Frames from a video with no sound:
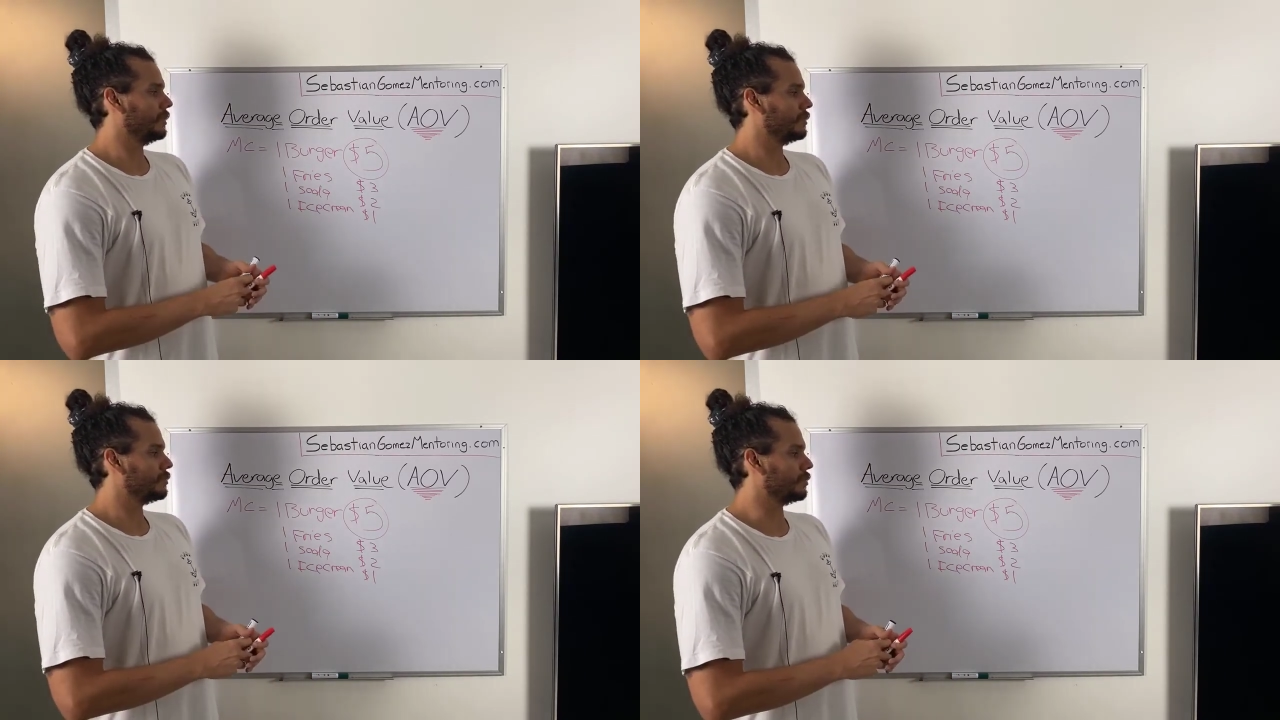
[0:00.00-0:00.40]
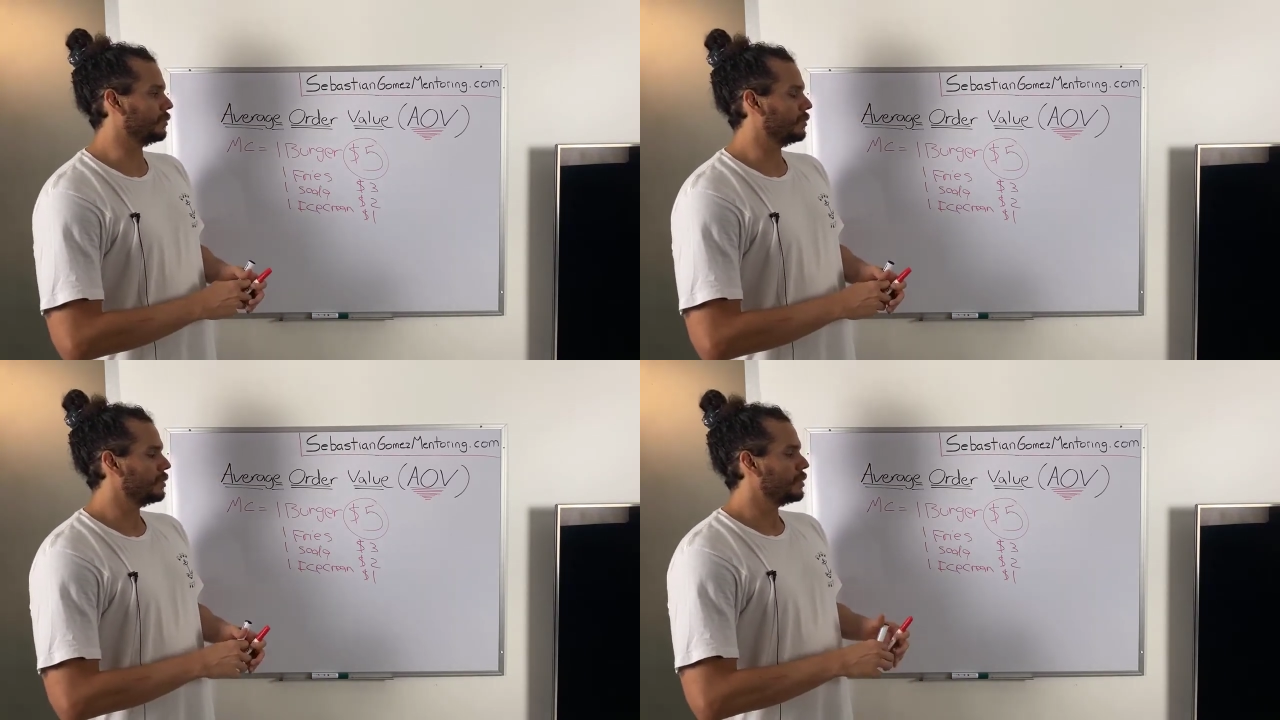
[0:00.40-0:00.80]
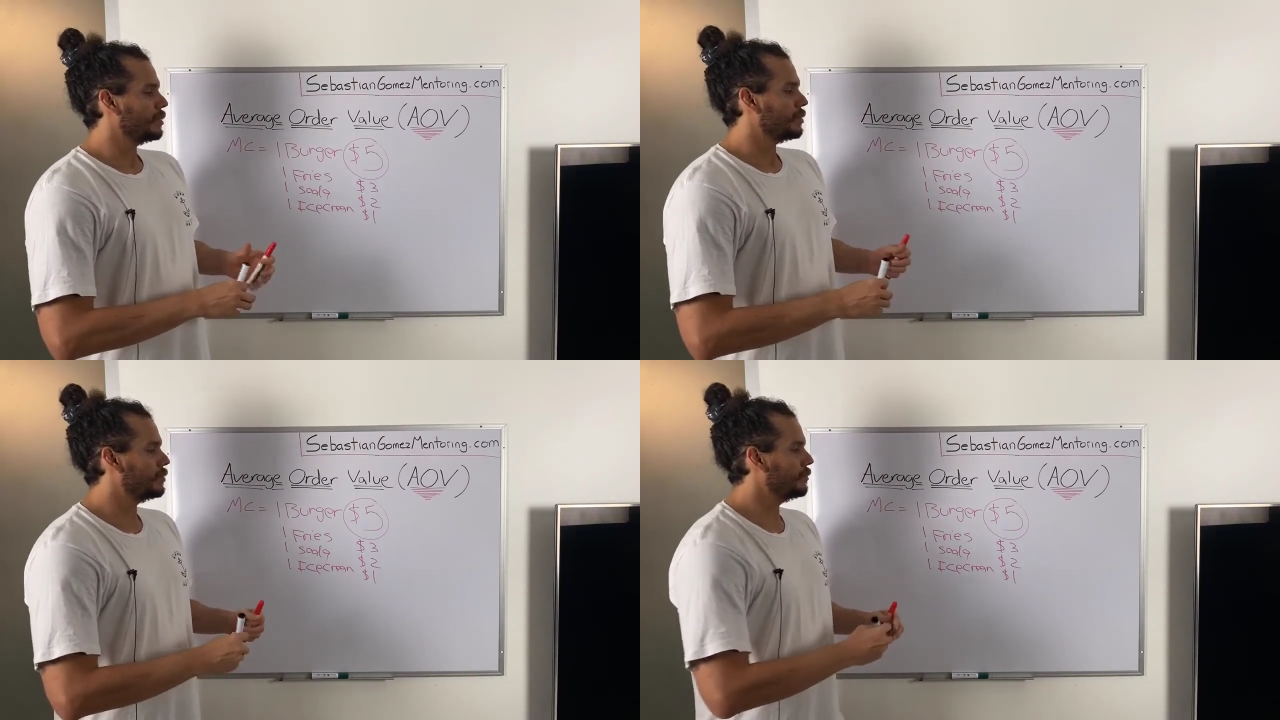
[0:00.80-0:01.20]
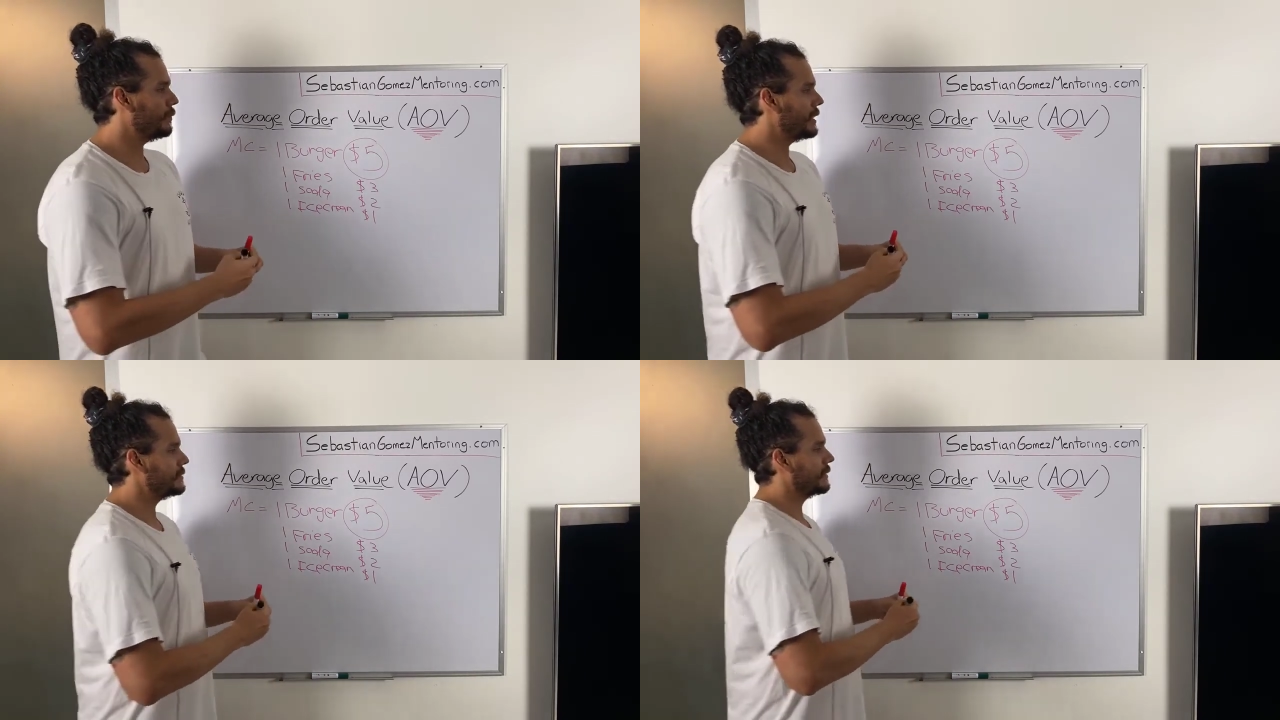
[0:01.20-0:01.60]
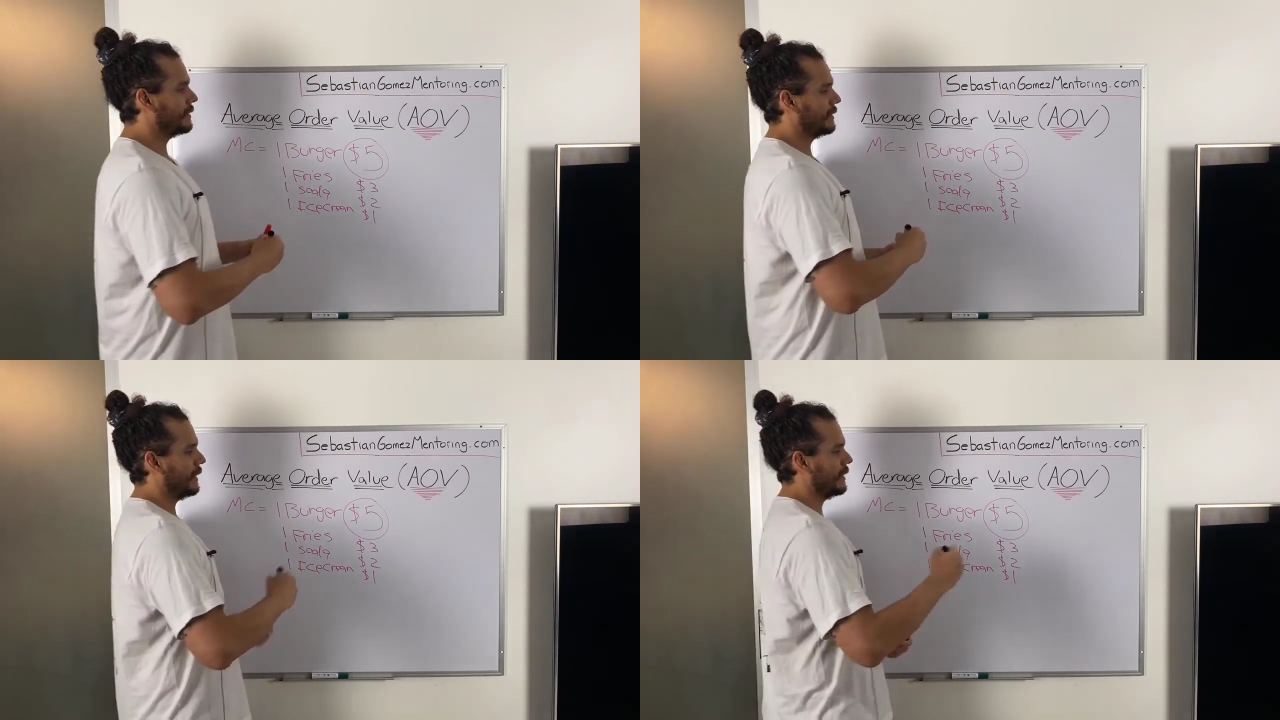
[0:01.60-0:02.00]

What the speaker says: So you basically, guys,